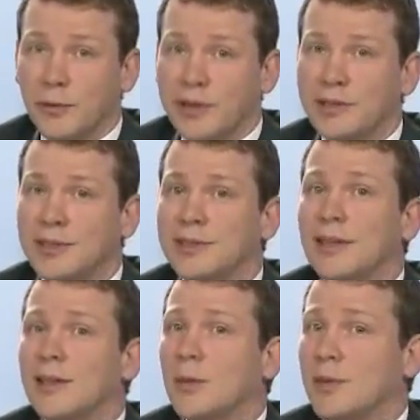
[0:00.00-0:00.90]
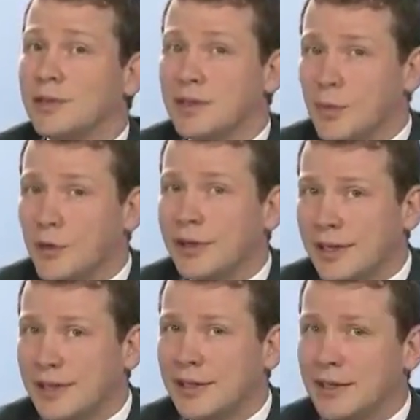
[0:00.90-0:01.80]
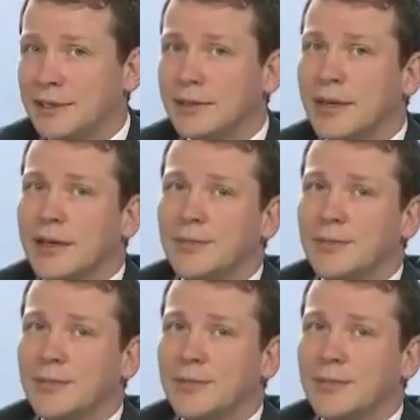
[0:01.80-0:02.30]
reasons that they'll be somewhat detailed.